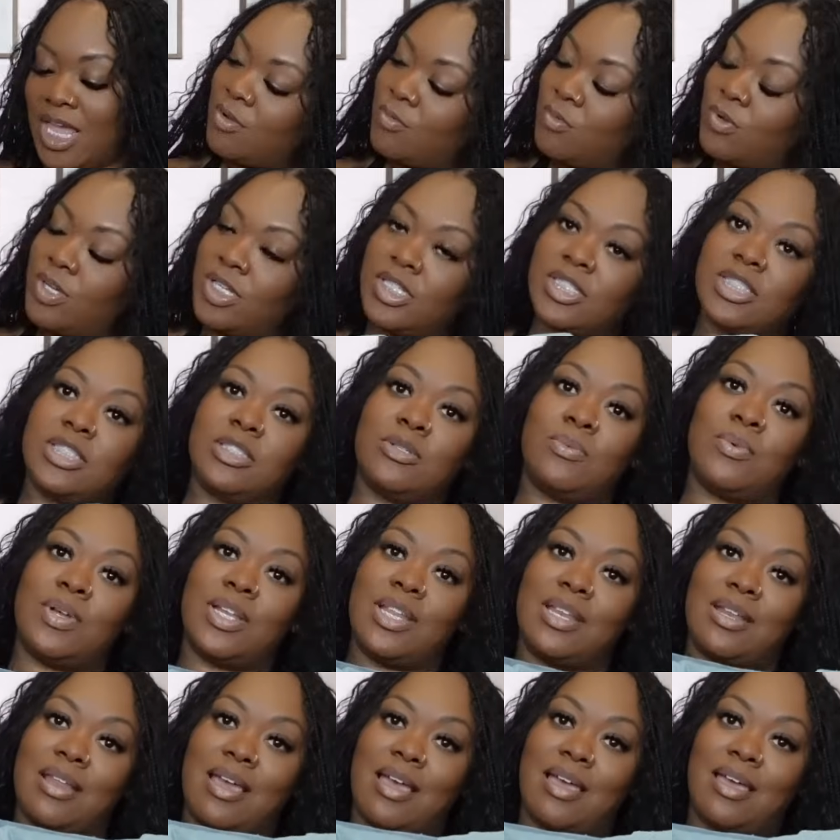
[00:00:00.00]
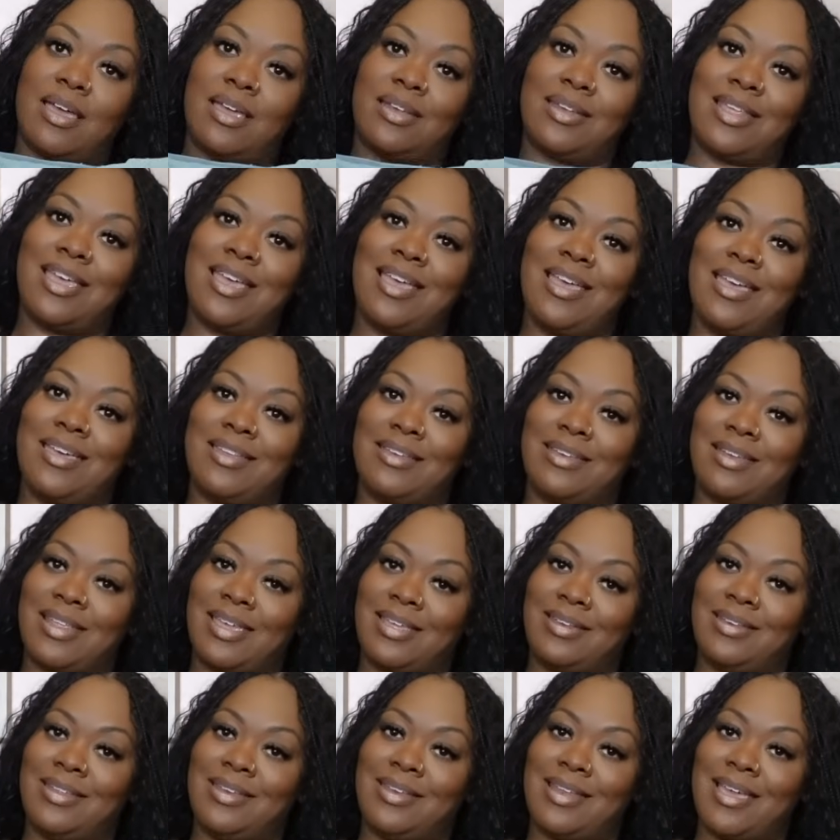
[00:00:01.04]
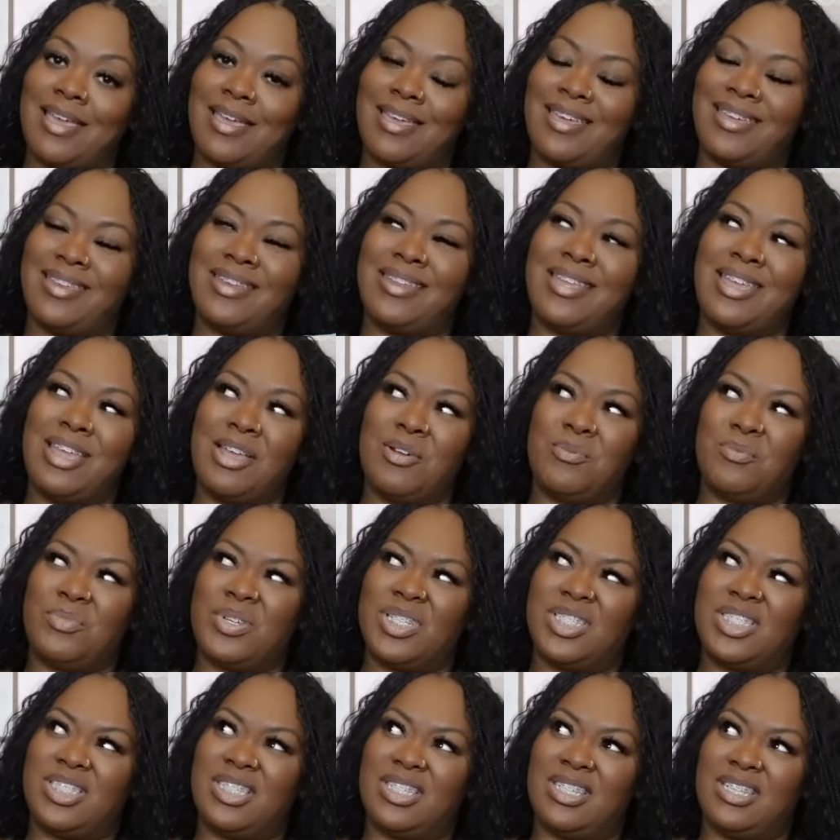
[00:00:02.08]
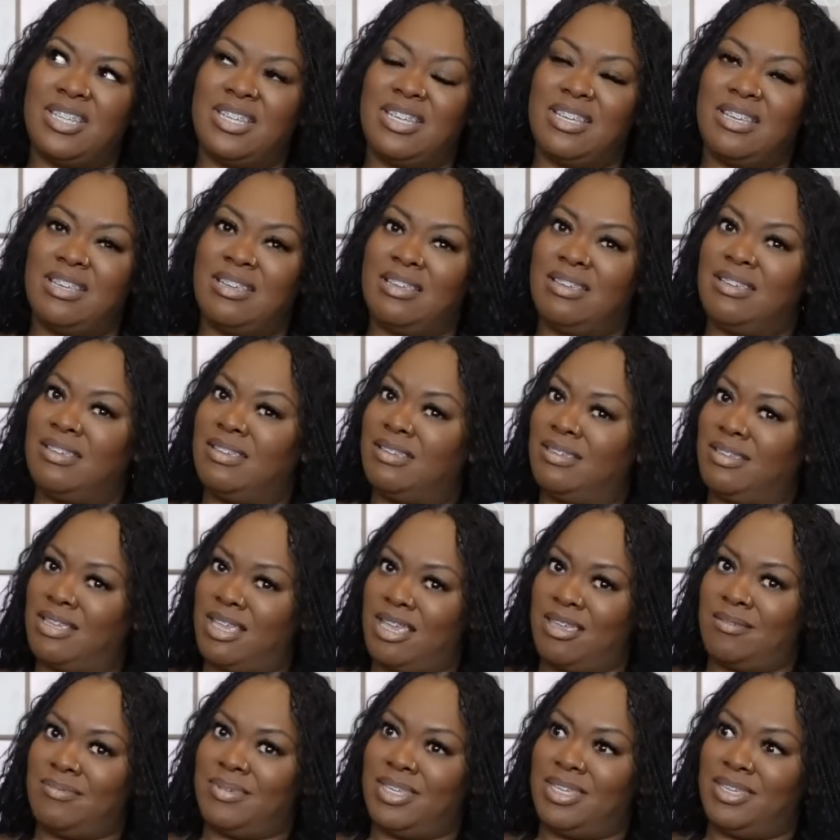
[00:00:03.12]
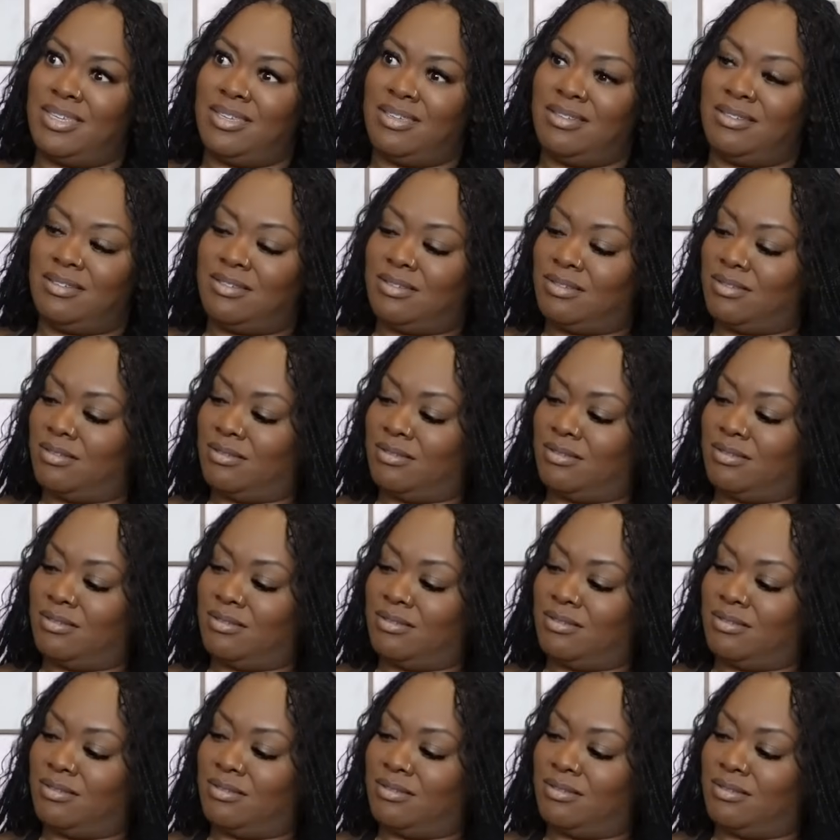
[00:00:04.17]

It was twenty-nine ninety-nine, which, I mean,